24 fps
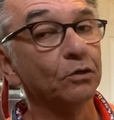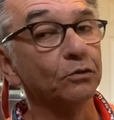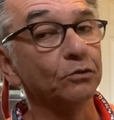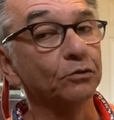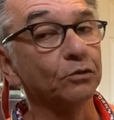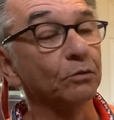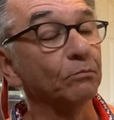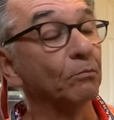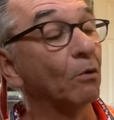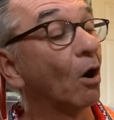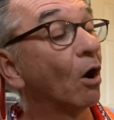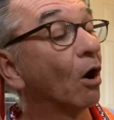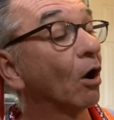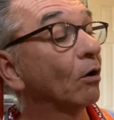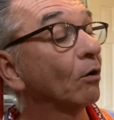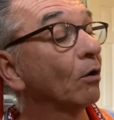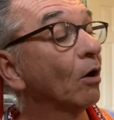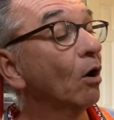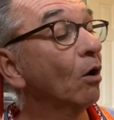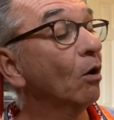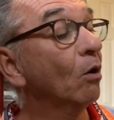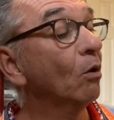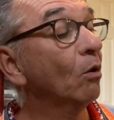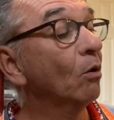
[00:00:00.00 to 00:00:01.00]

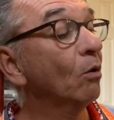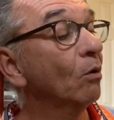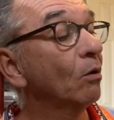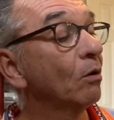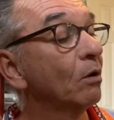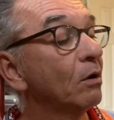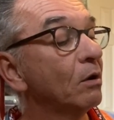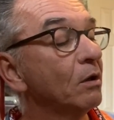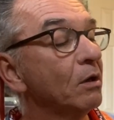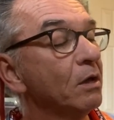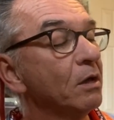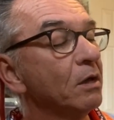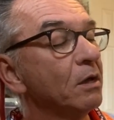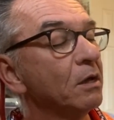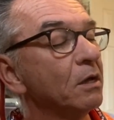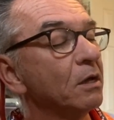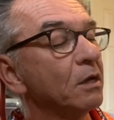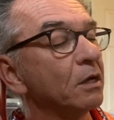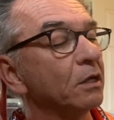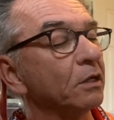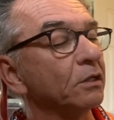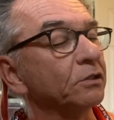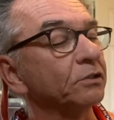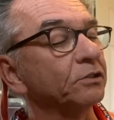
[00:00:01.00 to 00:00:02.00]
Tomorrow,
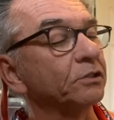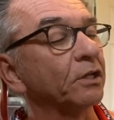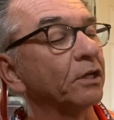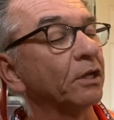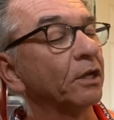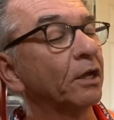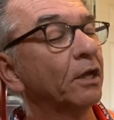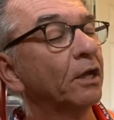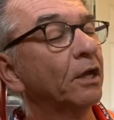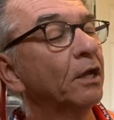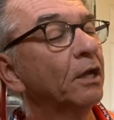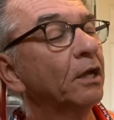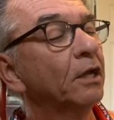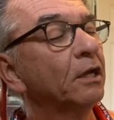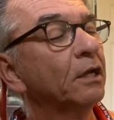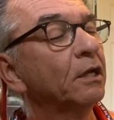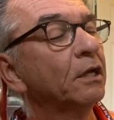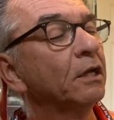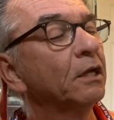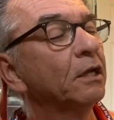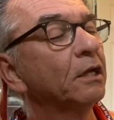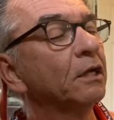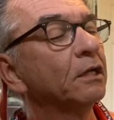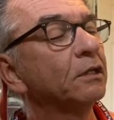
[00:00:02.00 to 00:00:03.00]

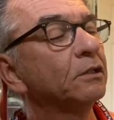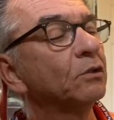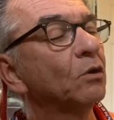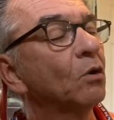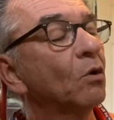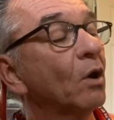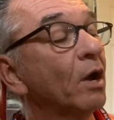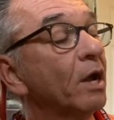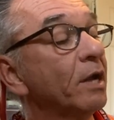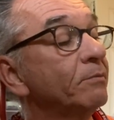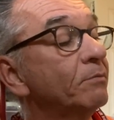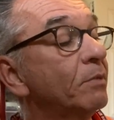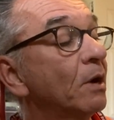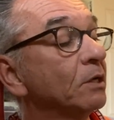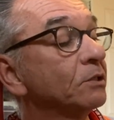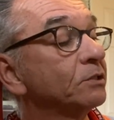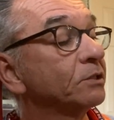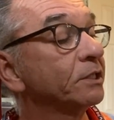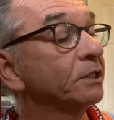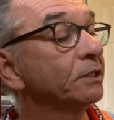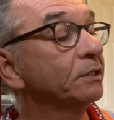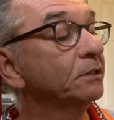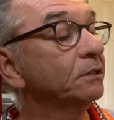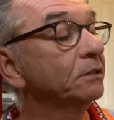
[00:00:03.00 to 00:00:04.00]
take the white
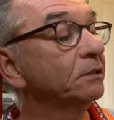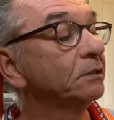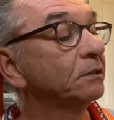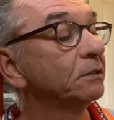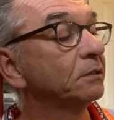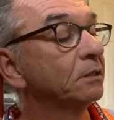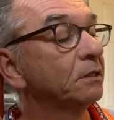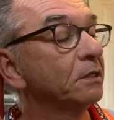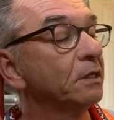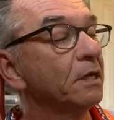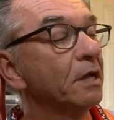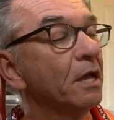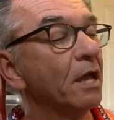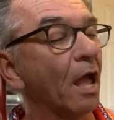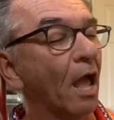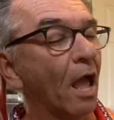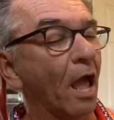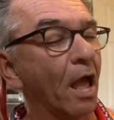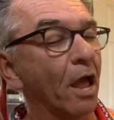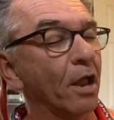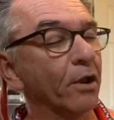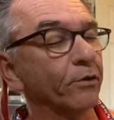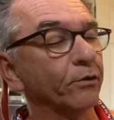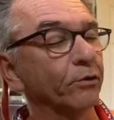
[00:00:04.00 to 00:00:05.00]
buckskin
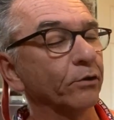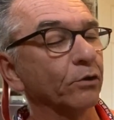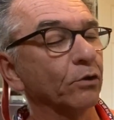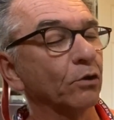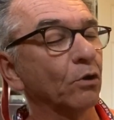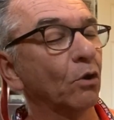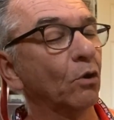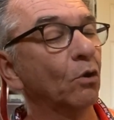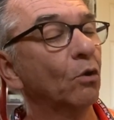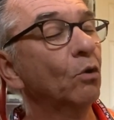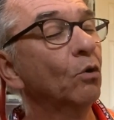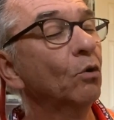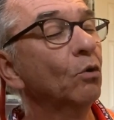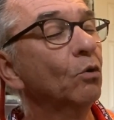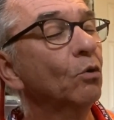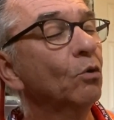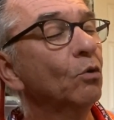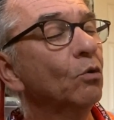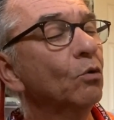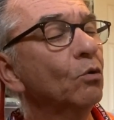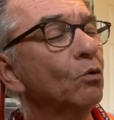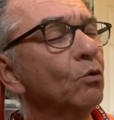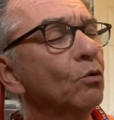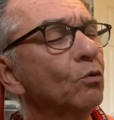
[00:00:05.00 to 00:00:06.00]
and
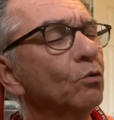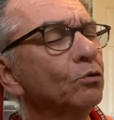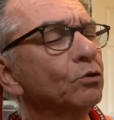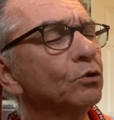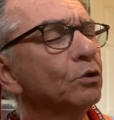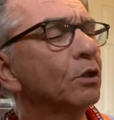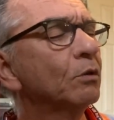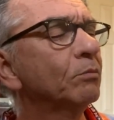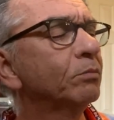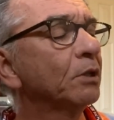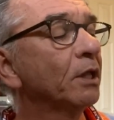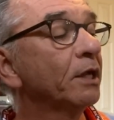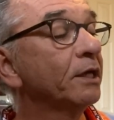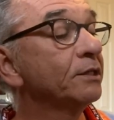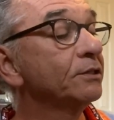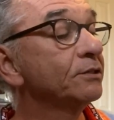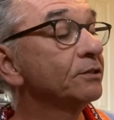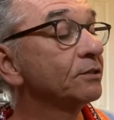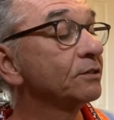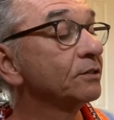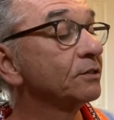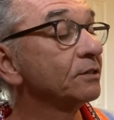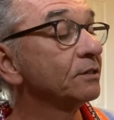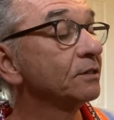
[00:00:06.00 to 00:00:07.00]
go to the
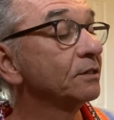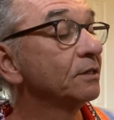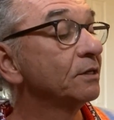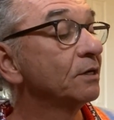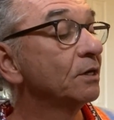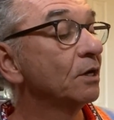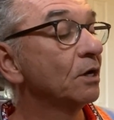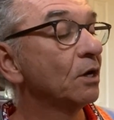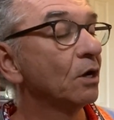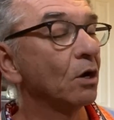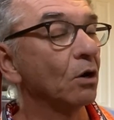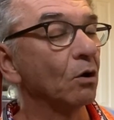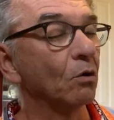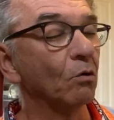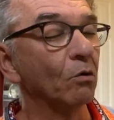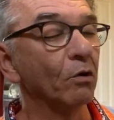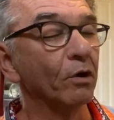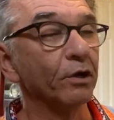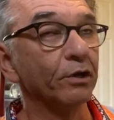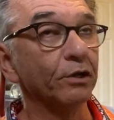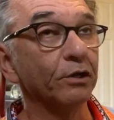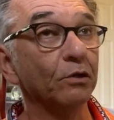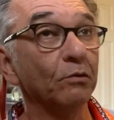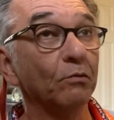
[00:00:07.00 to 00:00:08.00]
place
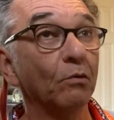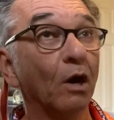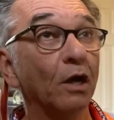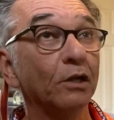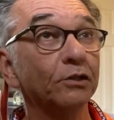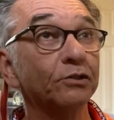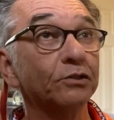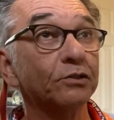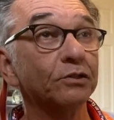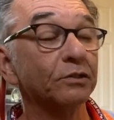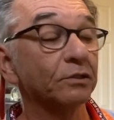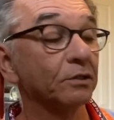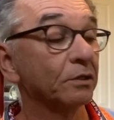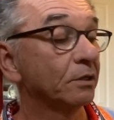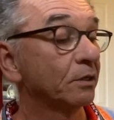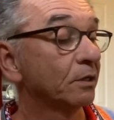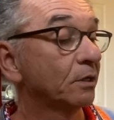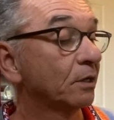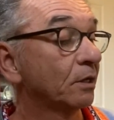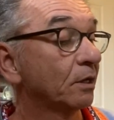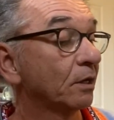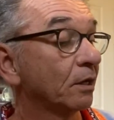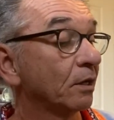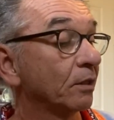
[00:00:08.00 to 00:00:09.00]
where you watch
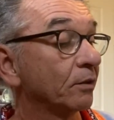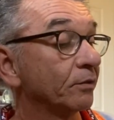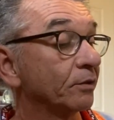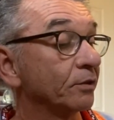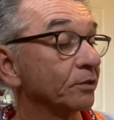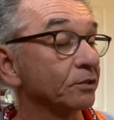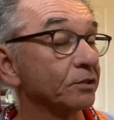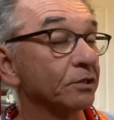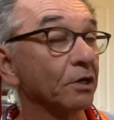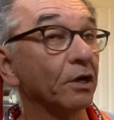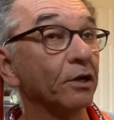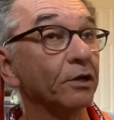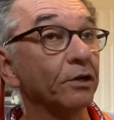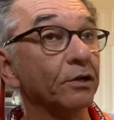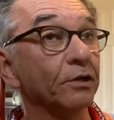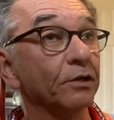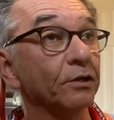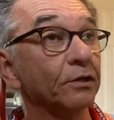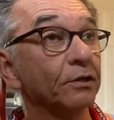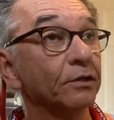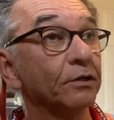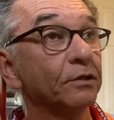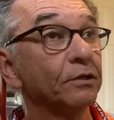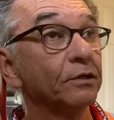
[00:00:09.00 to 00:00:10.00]
the sun
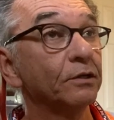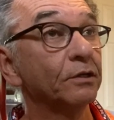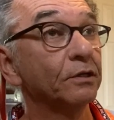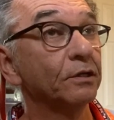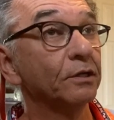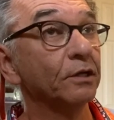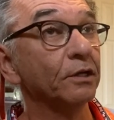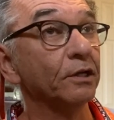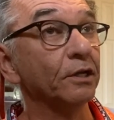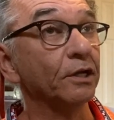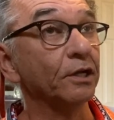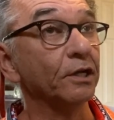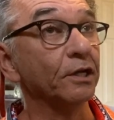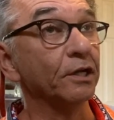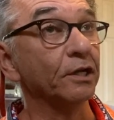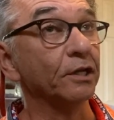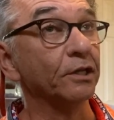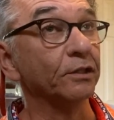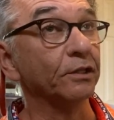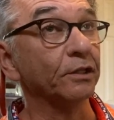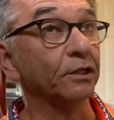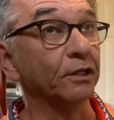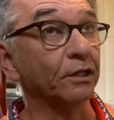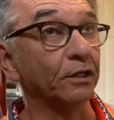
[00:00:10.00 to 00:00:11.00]

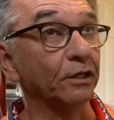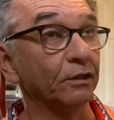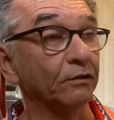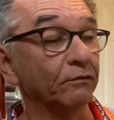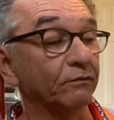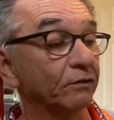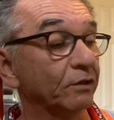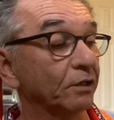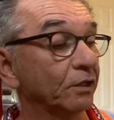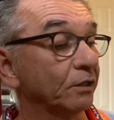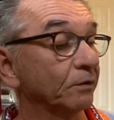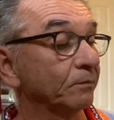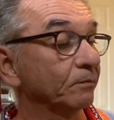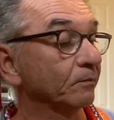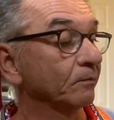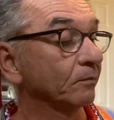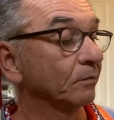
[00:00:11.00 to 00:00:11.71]
in the evening.